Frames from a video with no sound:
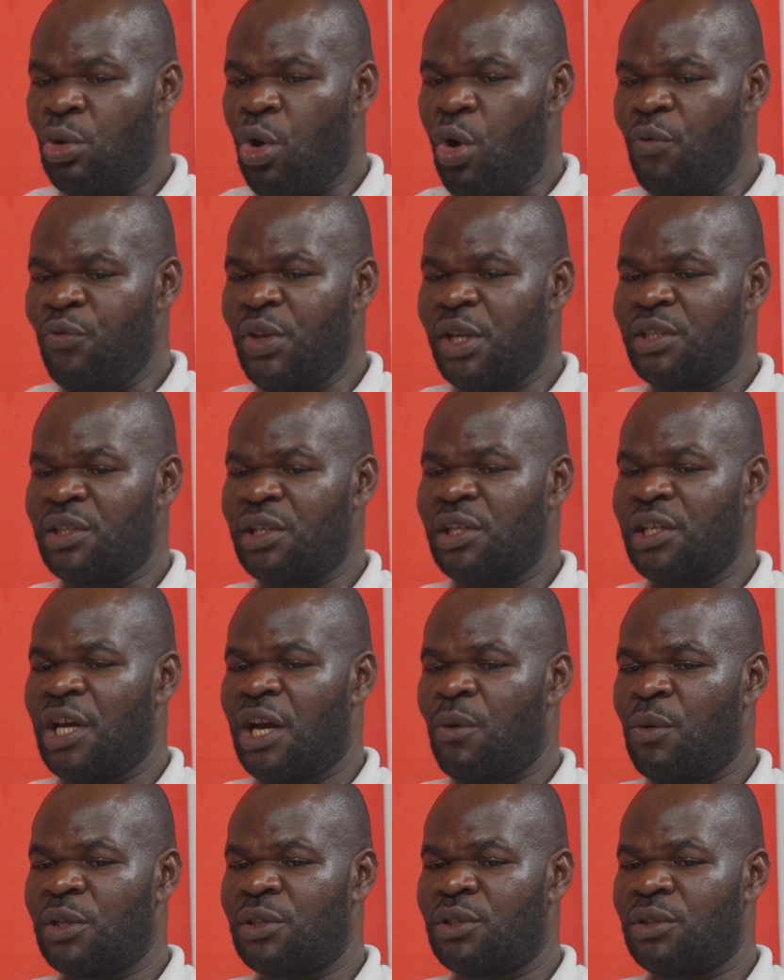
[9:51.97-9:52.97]
Obviously, I
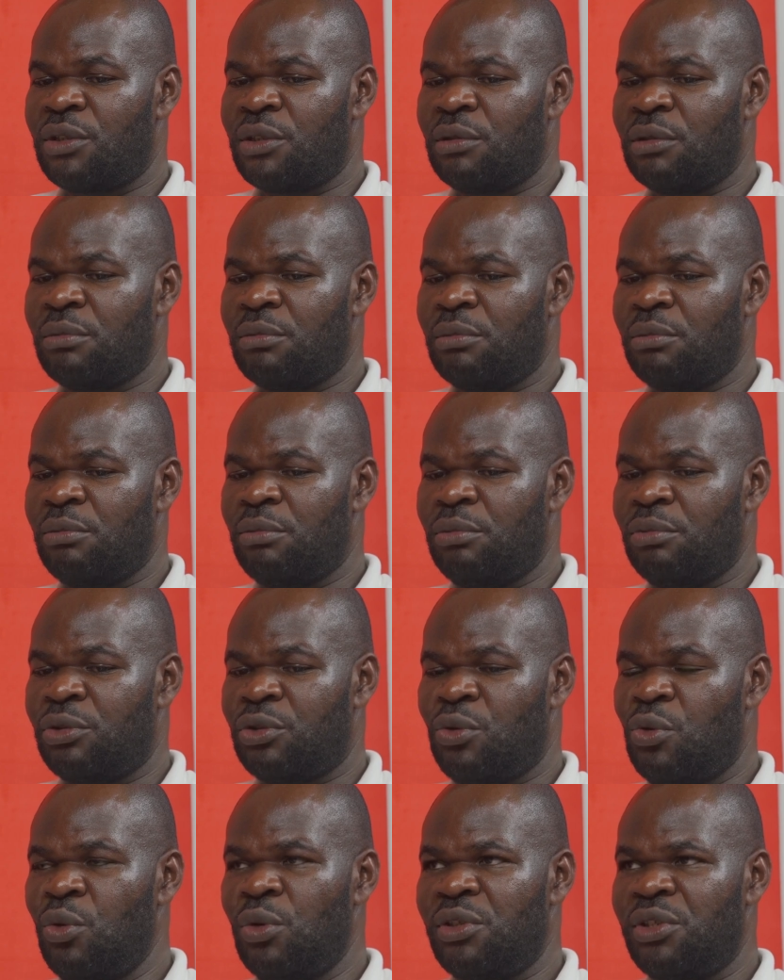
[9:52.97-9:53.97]
was
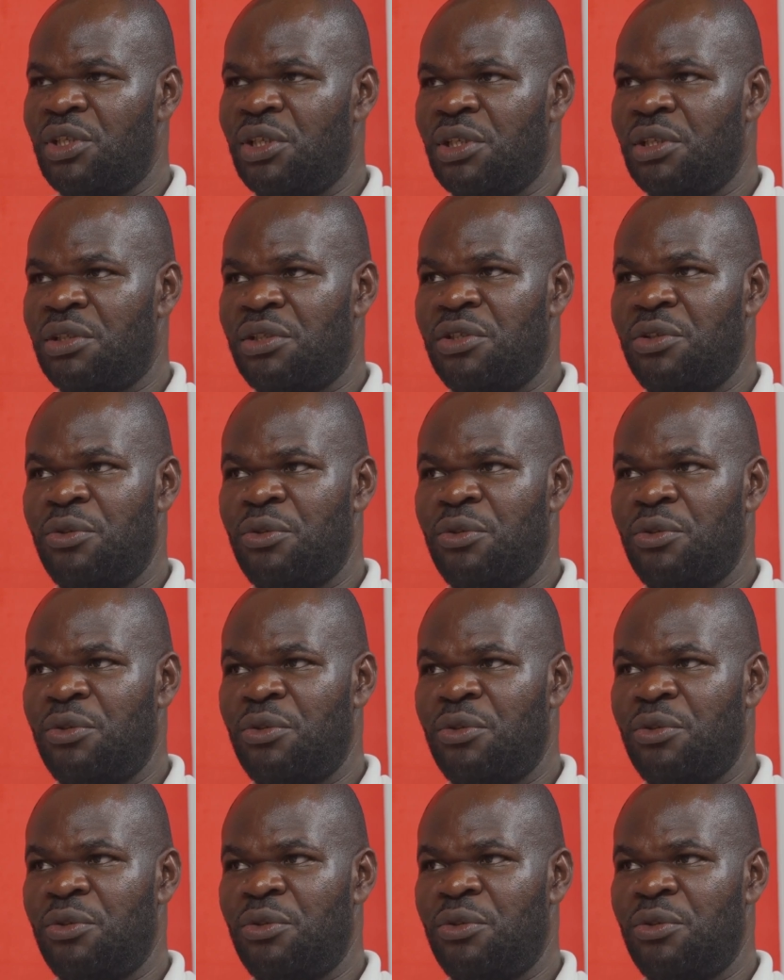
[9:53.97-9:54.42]
schools didn't